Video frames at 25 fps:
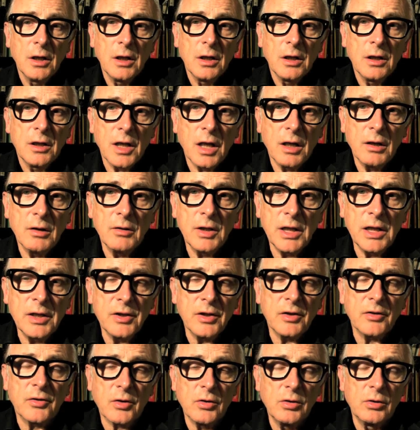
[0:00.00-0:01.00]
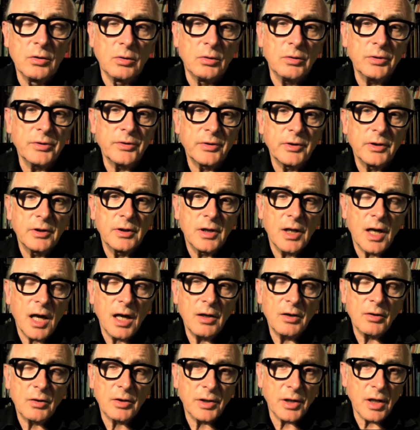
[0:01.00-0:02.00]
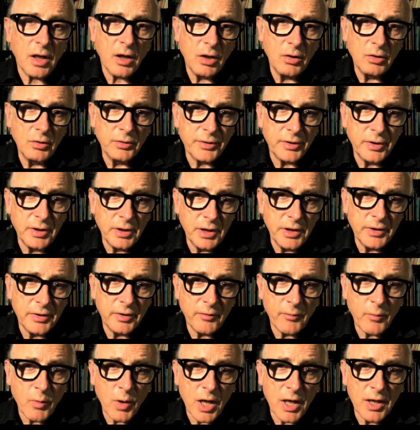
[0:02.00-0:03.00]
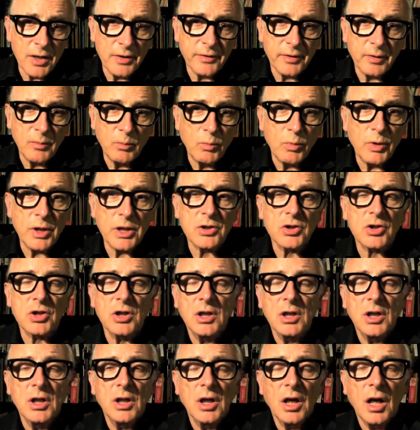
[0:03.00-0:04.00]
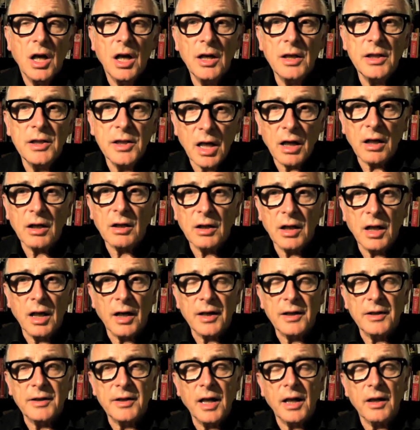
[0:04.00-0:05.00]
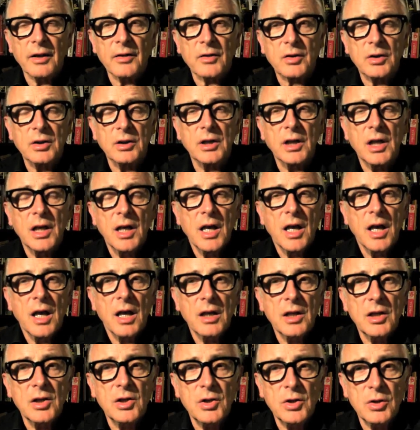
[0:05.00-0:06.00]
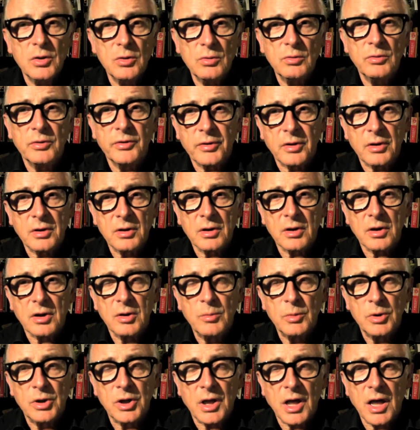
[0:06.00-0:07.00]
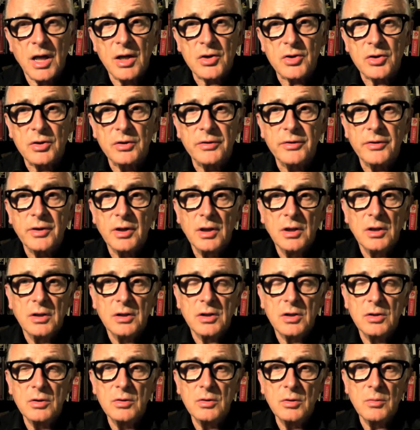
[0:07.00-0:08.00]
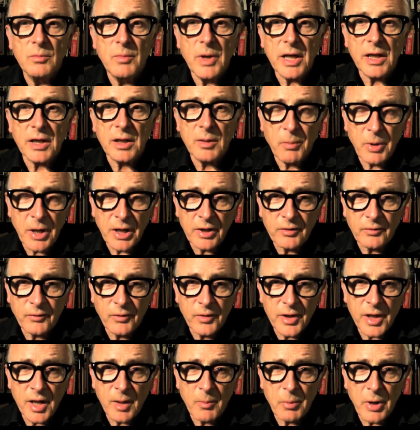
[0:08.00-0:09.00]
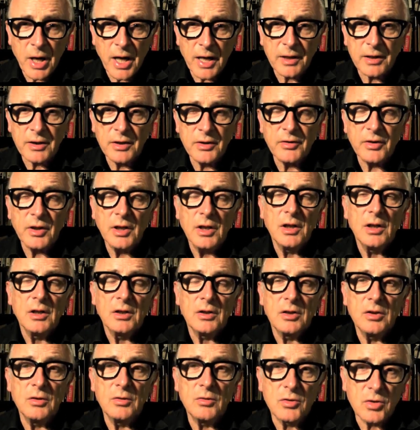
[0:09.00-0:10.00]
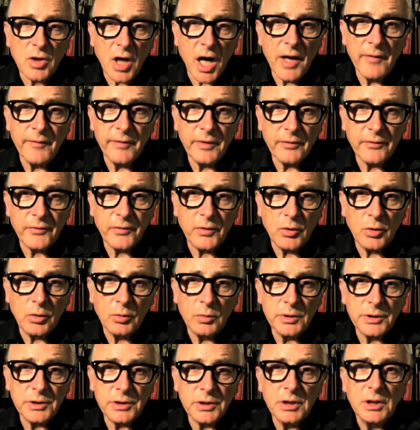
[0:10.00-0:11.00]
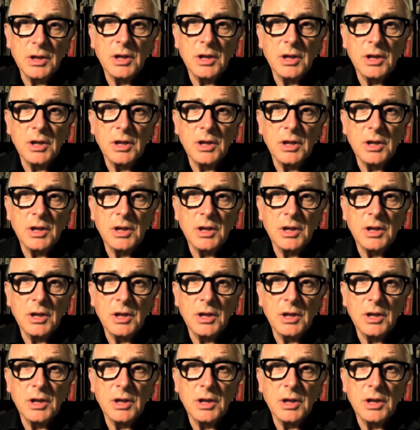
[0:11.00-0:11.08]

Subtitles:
Now, in this course, I look at a whole series of ways in which younger architects can use communications to make the best for their practice, to drive it forward,